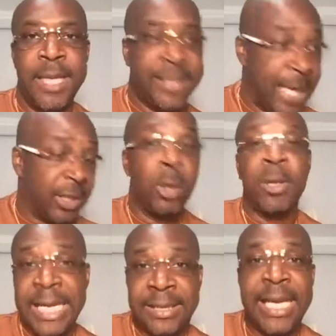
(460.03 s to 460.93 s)
It sounds a whole
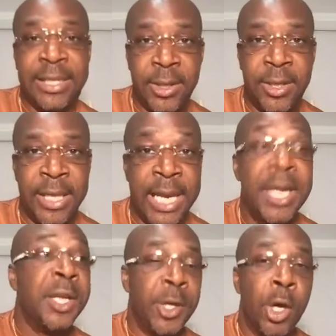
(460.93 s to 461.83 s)
lot sexier today.
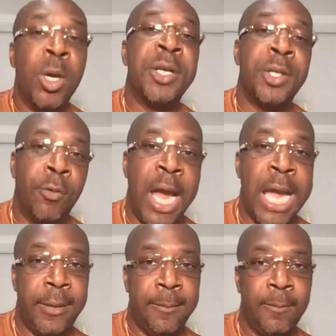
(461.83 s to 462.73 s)
You know what? You're right.